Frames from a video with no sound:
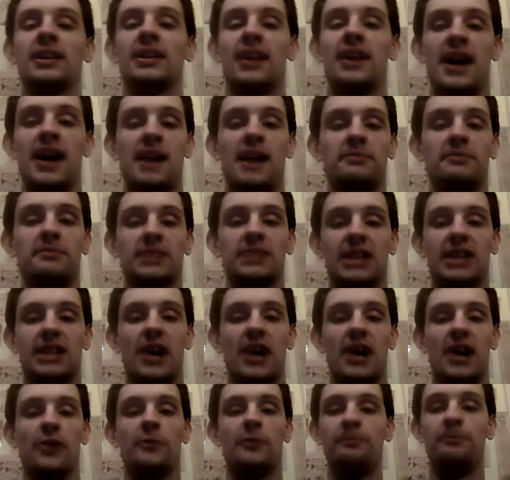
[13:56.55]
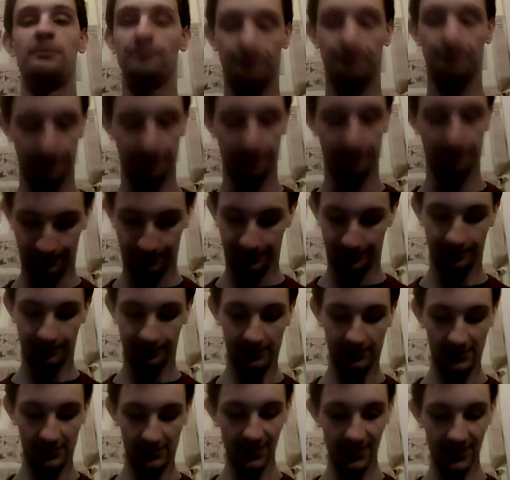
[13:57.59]
So
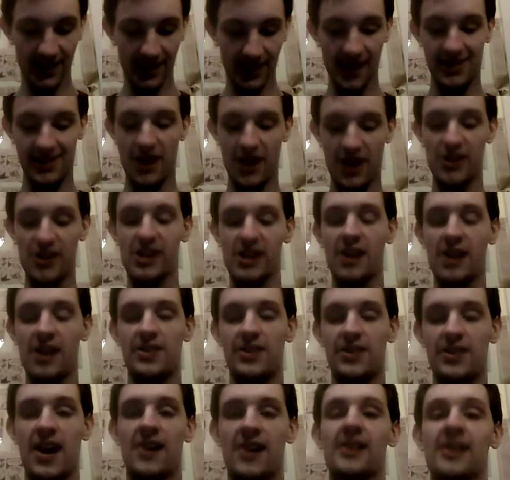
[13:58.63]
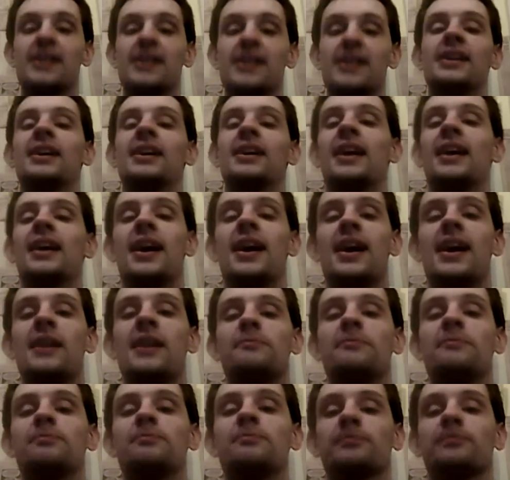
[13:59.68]
there you go there.
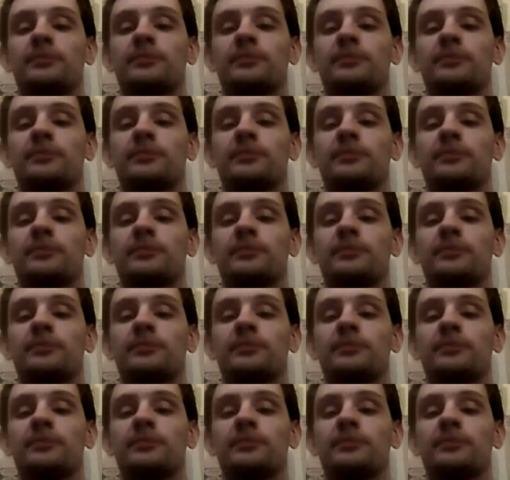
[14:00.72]
As